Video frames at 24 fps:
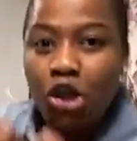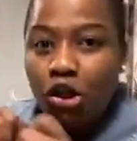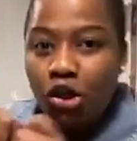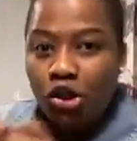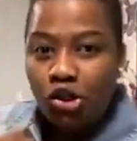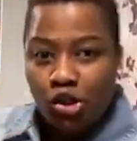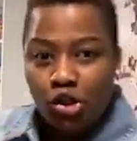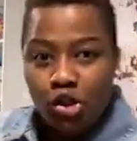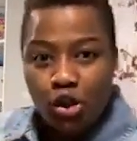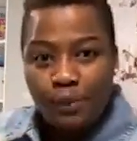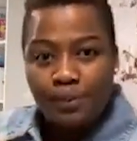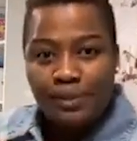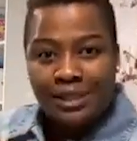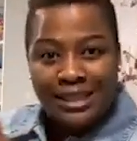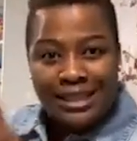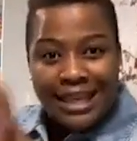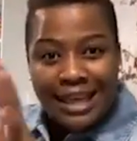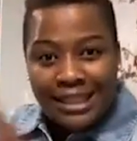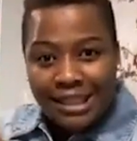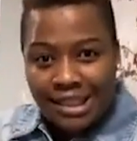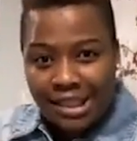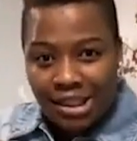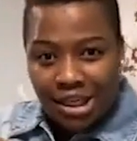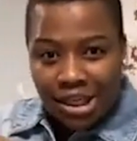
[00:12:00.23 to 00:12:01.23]
to YouTube
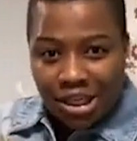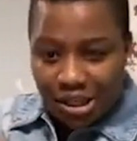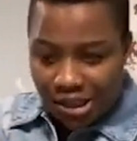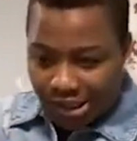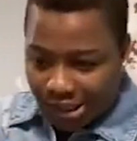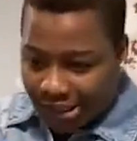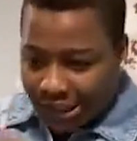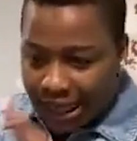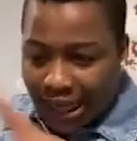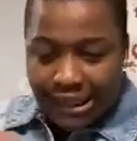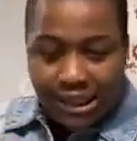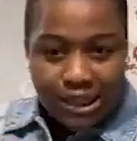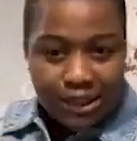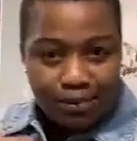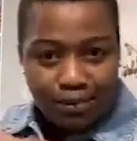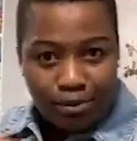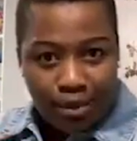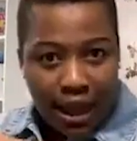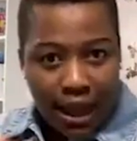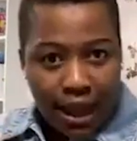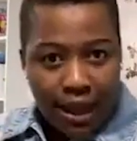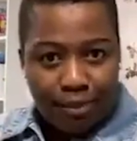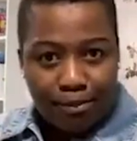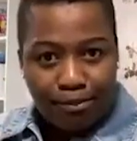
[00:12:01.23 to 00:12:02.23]
search,
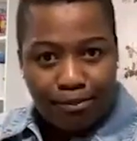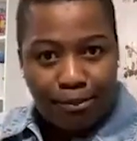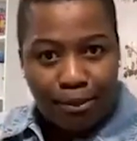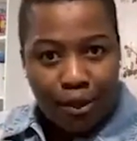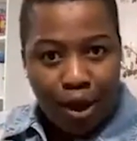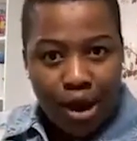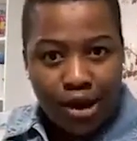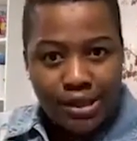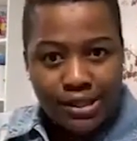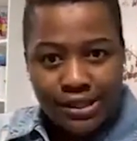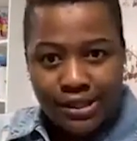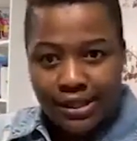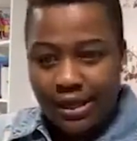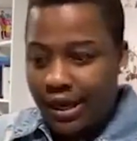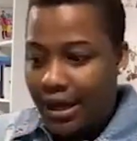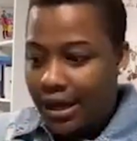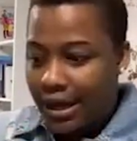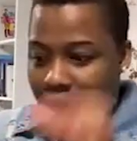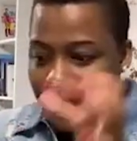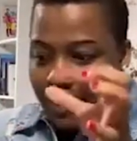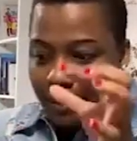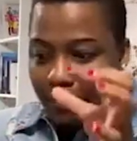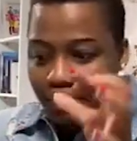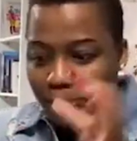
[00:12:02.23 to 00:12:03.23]
search uh, box,
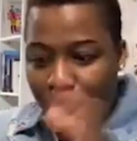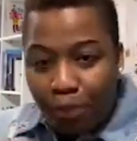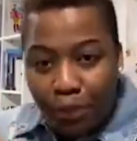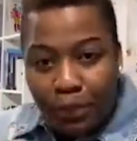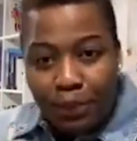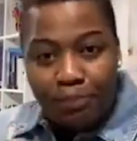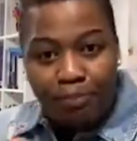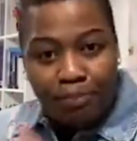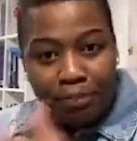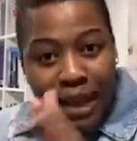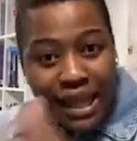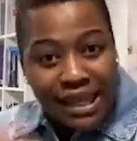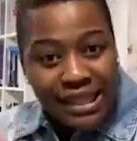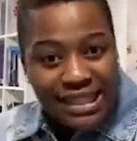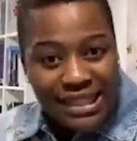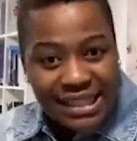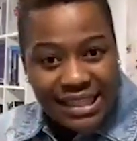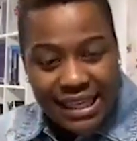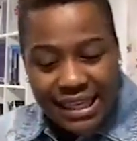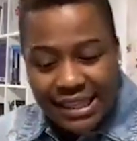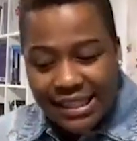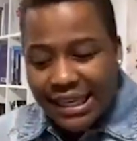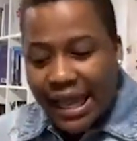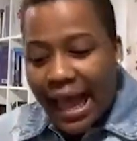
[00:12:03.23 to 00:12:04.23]
put,
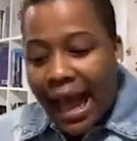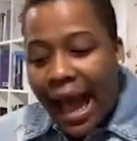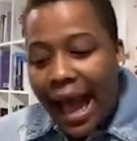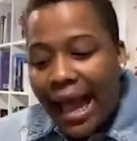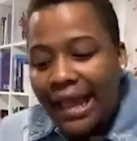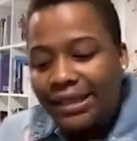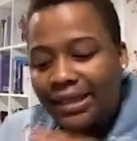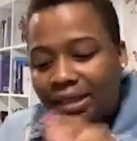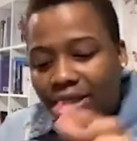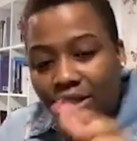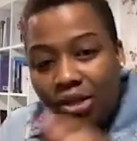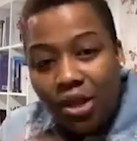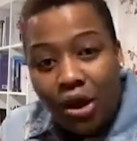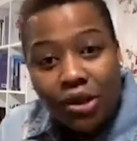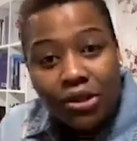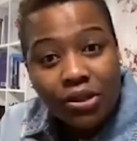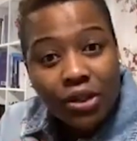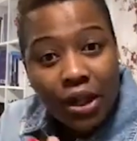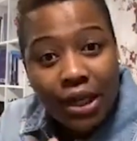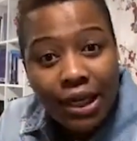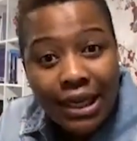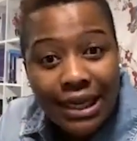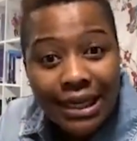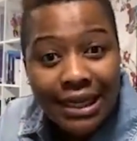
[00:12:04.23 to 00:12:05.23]
paste it, add
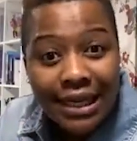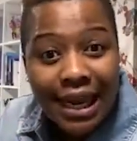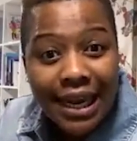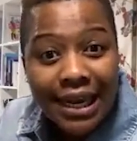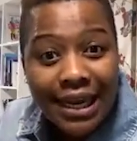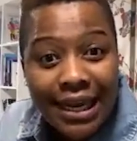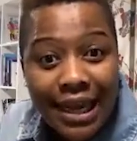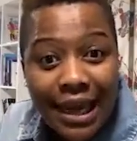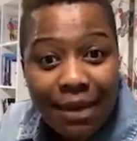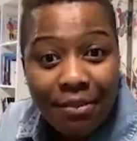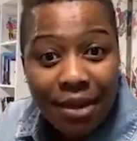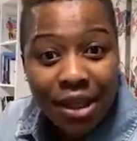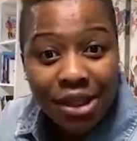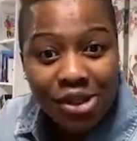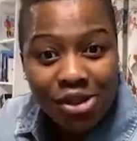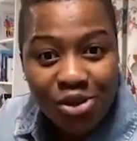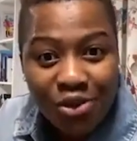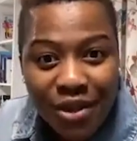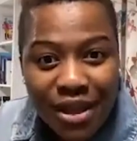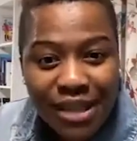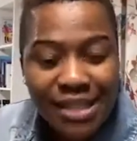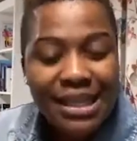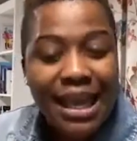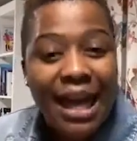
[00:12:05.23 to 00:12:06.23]
Doctor Linda Iheme
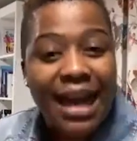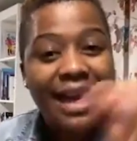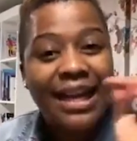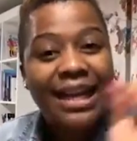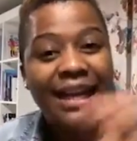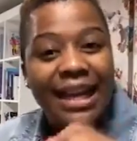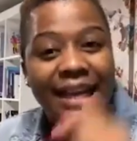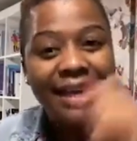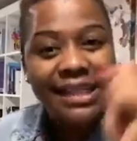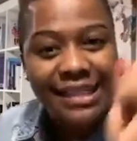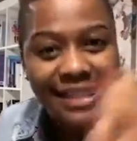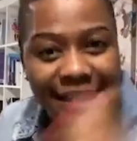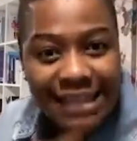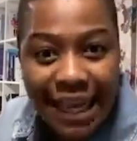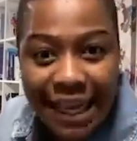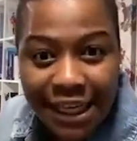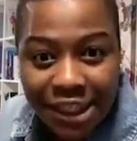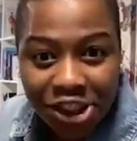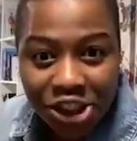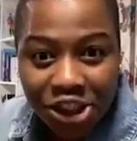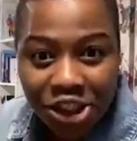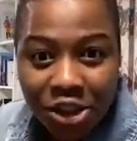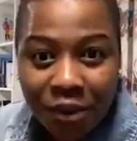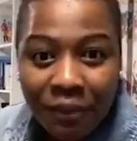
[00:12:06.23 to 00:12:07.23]
to it and click
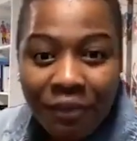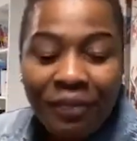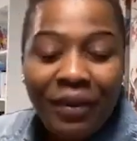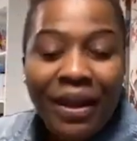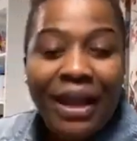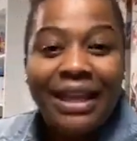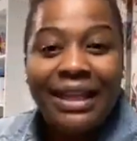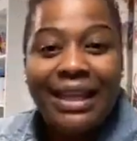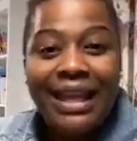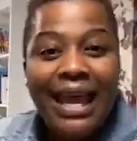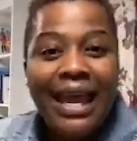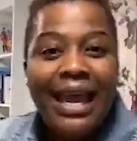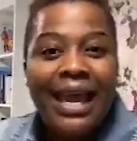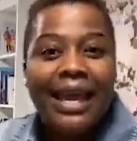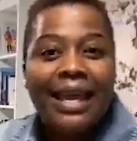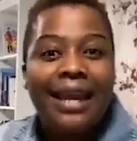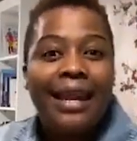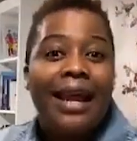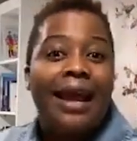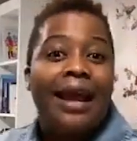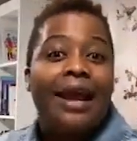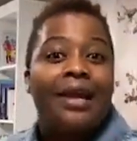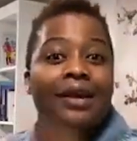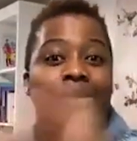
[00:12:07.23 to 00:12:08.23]
search.
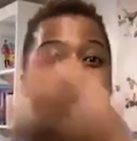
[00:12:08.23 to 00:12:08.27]
Then,